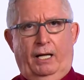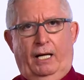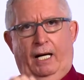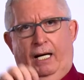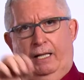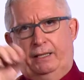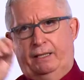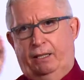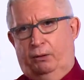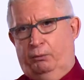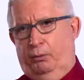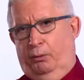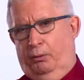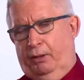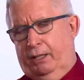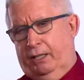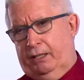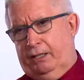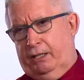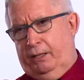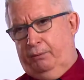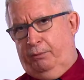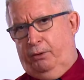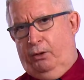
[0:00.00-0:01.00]
and then we want
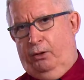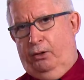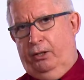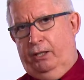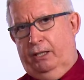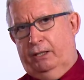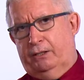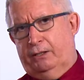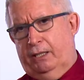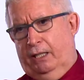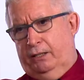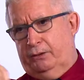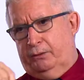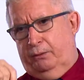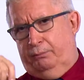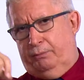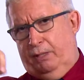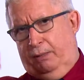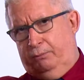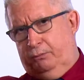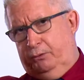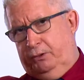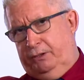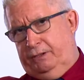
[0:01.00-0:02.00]
to keep going up to
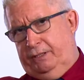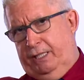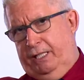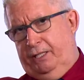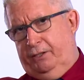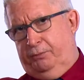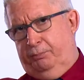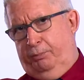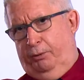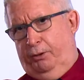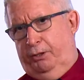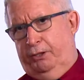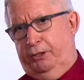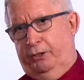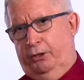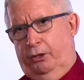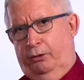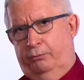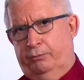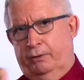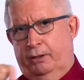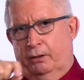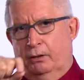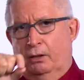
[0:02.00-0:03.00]
the 10th
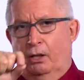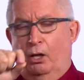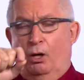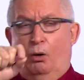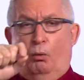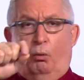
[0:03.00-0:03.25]
polynomial.